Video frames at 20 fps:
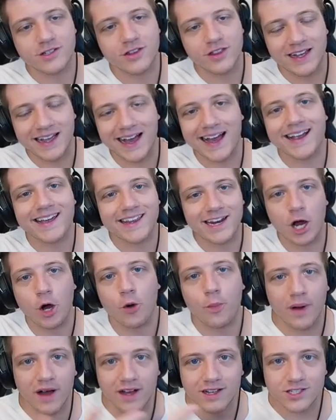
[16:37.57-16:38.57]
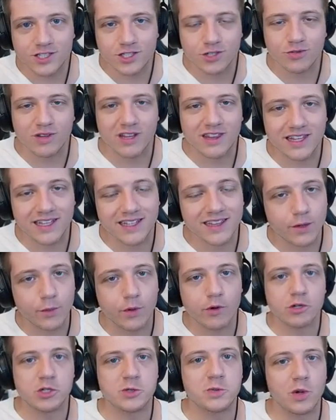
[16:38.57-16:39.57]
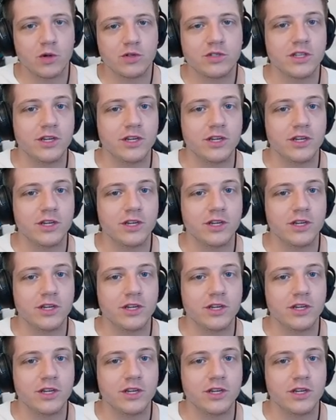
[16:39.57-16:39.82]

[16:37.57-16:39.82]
so the guy can help us do the thing that we were supposed